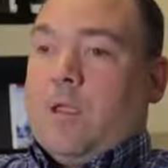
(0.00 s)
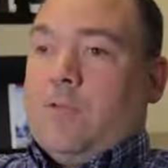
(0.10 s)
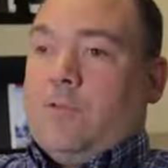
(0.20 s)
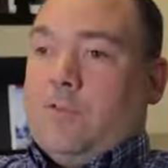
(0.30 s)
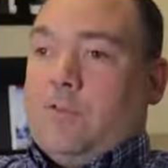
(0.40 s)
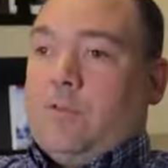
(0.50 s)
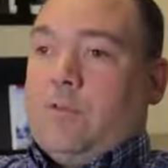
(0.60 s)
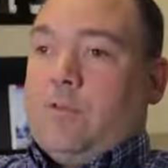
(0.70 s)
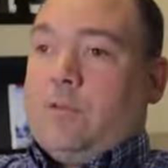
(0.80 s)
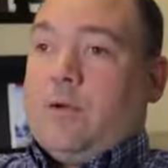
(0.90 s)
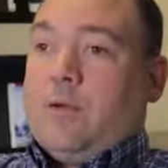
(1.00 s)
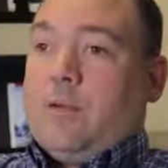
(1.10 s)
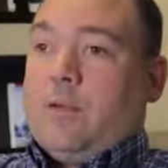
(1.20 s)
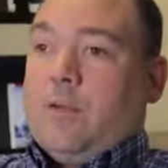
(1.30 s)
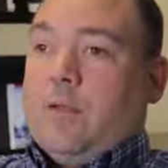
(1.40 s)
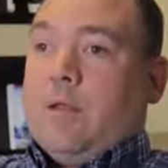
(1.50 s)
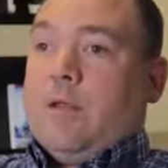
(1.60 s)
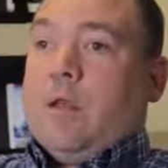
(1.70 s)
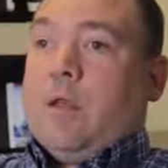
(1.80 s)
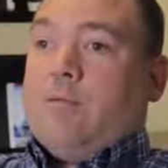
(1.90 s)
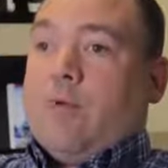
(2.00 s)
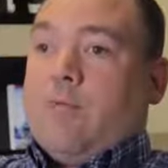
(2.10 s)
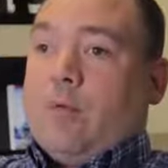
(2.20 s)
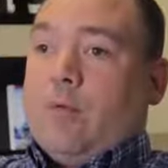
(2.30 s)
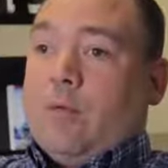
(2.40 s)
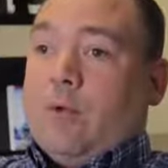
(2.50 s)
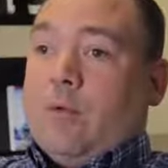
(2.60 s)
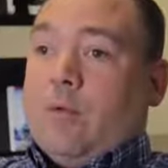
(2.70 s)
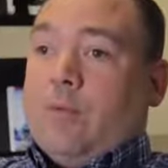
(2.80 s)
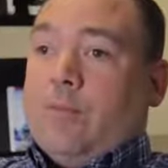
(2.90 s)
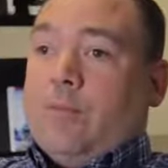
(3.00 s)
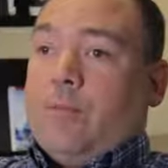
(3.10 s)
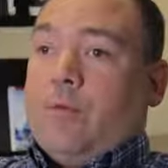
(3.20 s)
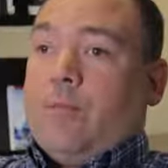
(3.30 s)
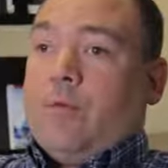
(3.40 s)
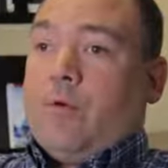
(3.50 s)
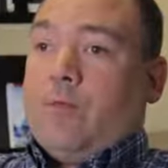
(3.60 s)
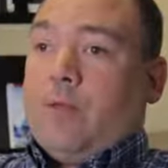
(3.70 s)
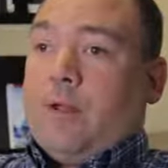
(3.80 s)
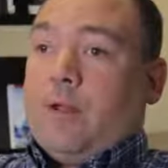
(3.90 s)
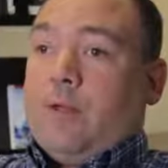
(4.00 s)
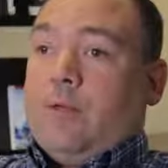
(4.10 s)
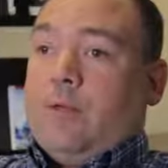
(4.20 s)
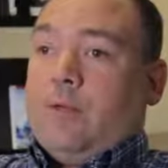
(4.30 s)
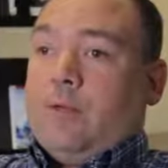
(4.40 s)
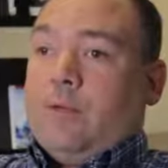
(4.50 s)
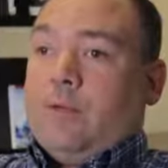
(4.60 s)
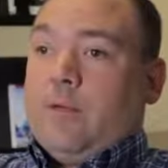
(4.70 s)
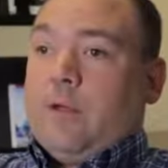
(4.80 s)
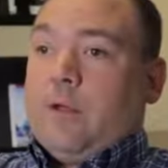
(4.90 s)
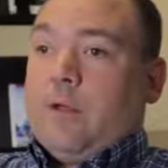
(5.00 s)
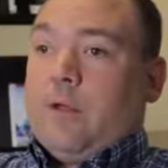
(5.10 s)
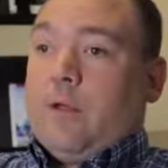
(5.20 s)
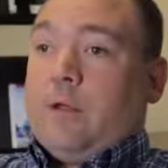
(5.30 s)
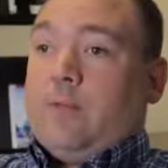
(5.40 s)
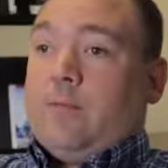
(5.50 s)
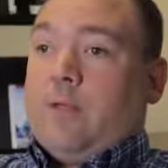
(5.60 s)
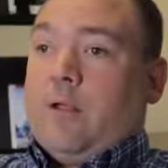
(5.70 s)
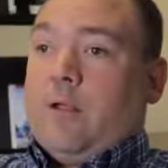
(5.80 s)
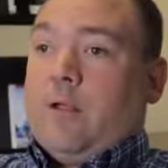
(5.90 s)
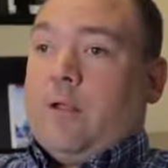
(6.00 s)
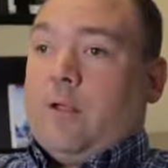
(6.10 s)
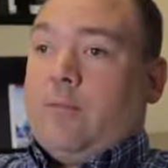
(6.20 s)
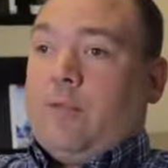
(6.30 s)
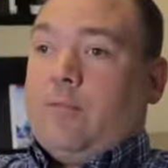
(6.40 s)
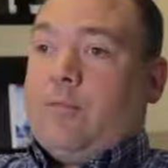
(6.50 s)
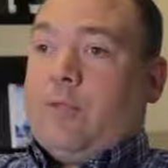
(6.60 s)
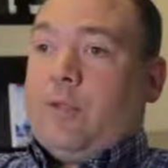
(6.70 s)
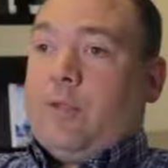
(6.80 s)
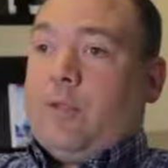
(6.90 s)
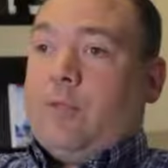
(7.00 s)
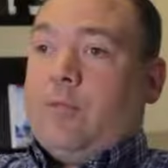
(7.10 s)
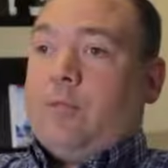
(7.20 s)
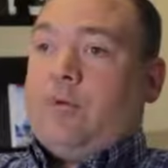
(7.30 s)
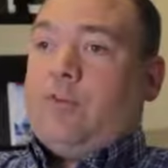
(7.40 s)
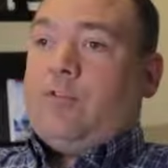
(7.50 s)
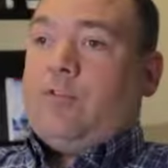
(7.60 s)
instances where I've not felt well overnight, and I've used the old